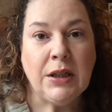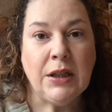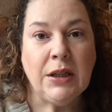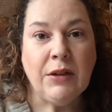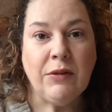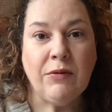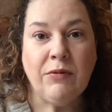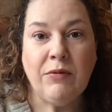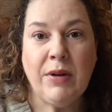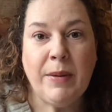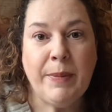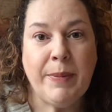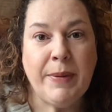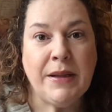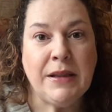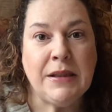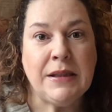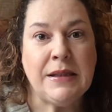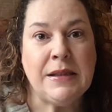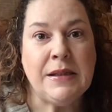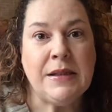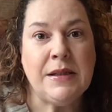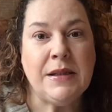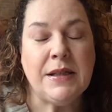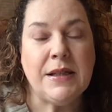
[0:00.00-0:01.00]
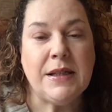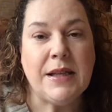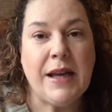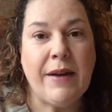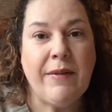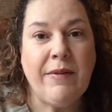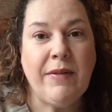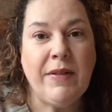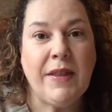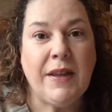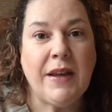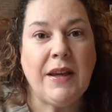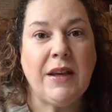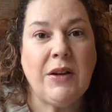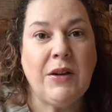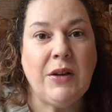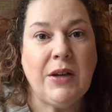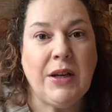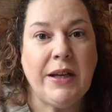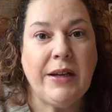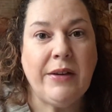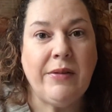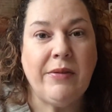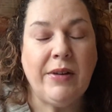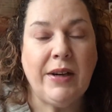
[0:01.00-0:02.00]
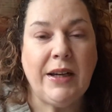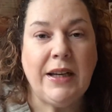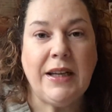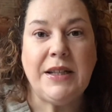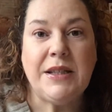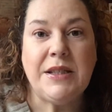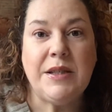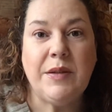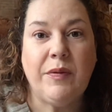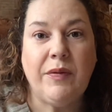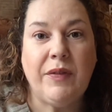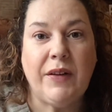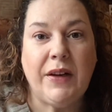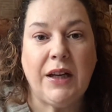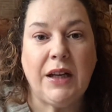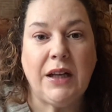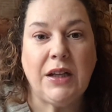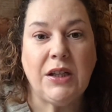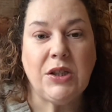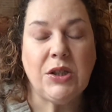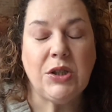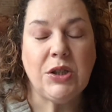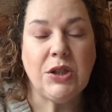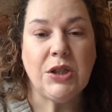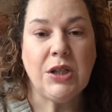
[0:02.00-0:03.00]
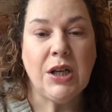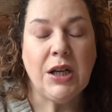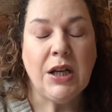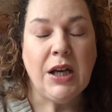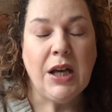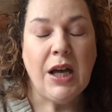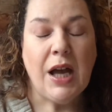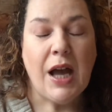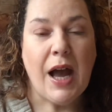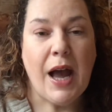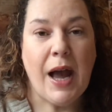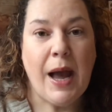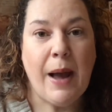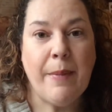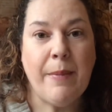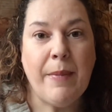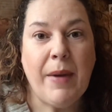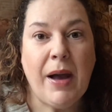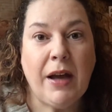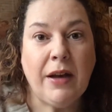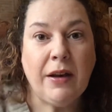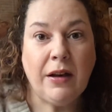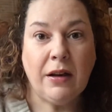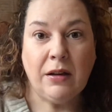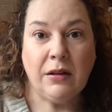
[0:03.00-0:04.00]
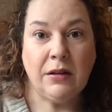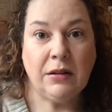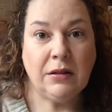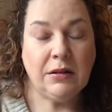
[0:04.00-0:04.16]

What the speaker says: ribbons, everything you need really to finish. And I'll